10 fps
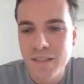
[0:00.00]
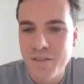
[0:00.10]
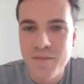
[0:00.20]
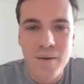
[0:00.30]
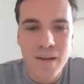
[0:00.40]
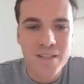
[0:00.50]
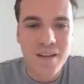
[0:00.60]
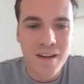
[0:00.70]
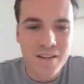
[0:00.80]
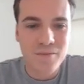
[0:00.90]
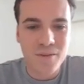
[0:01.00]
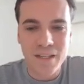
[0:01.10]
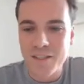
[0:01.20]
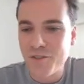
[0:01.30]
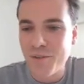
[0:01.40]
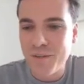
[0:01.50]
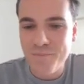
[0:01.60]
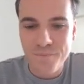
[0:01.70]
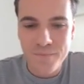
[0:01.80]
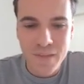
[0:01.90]
this is very exciting for the industry.
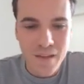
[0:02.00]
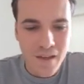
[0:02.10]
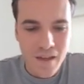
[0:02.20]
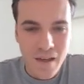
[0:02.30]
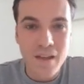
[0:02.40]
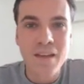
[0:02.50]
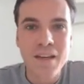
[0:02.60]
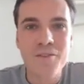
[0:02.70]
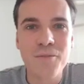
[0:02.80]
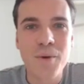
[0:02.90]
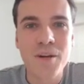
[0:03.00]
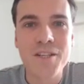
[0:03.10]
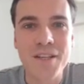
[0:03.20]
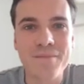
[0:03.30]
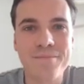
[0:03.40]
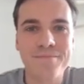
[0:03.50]
Thank you for watching.